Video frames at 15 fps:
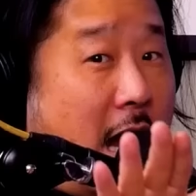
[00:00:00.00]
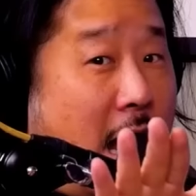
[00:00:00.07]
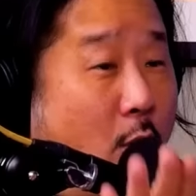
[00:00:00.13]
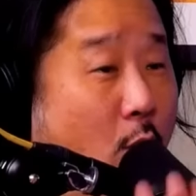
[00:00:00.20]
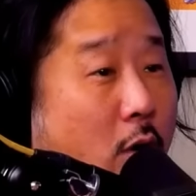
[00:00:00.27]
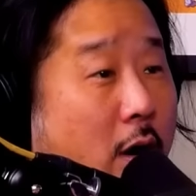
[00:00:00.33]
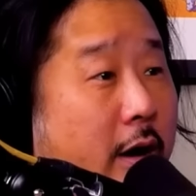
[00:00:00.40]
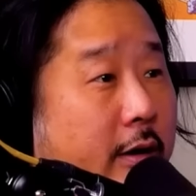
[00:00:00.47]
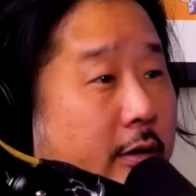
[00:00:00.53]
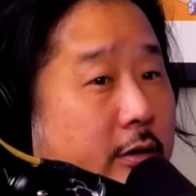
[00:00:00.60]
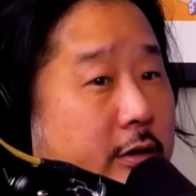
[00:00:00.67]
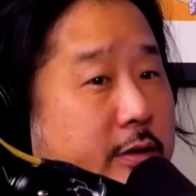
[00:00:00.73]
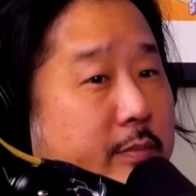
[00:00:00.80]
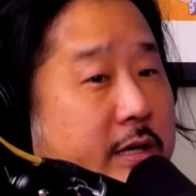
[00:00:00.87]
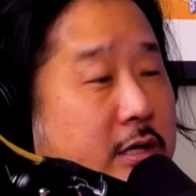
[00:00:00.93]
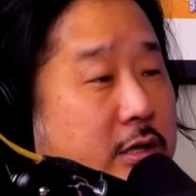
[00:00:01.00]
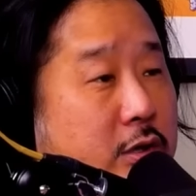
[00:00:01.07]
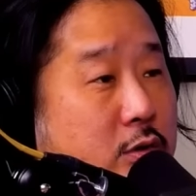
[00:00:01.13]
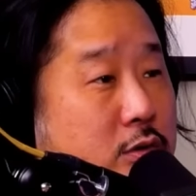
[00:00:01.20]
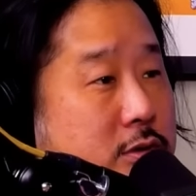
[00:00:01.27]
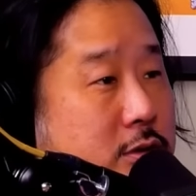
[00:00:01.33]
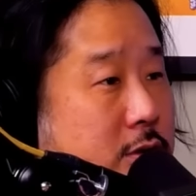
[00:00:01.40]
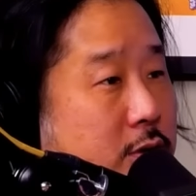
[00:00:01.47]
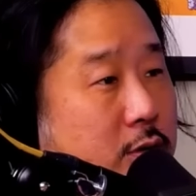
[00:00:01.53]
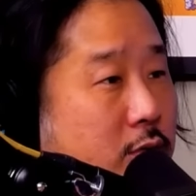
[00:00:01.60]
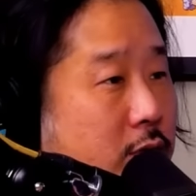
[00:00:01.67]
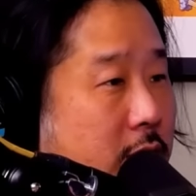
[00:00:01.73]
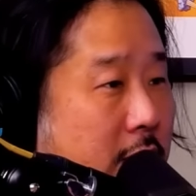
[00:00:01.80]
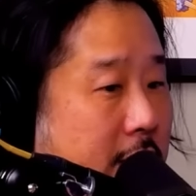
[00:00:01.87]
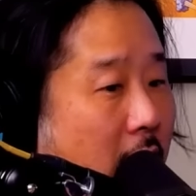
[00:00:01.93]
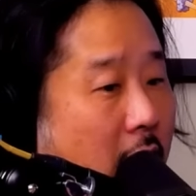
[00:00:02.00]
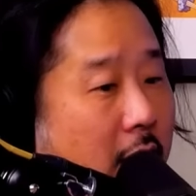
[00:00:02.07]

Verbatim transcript: I want her to be used to an